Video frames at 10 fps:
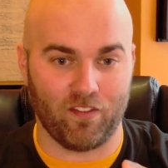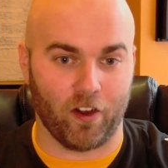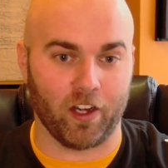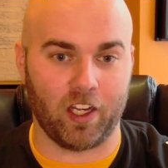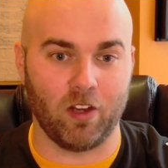
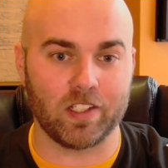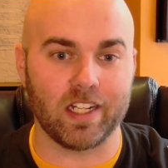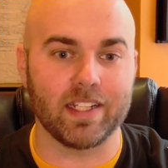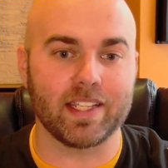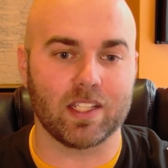for
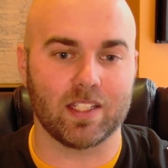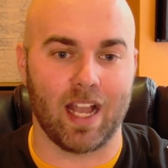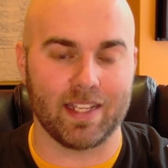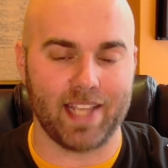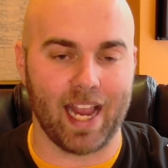Houston's
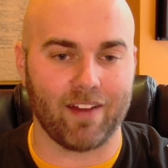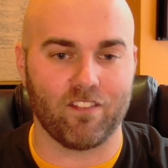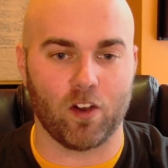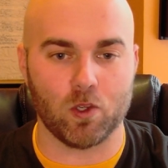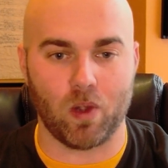
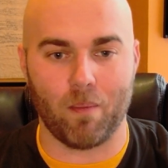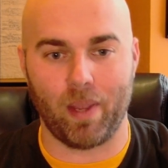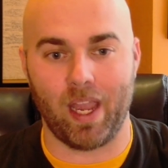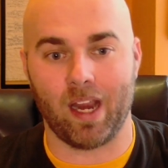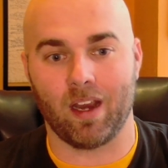second
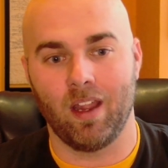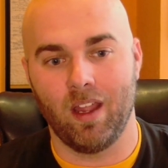first-round pick,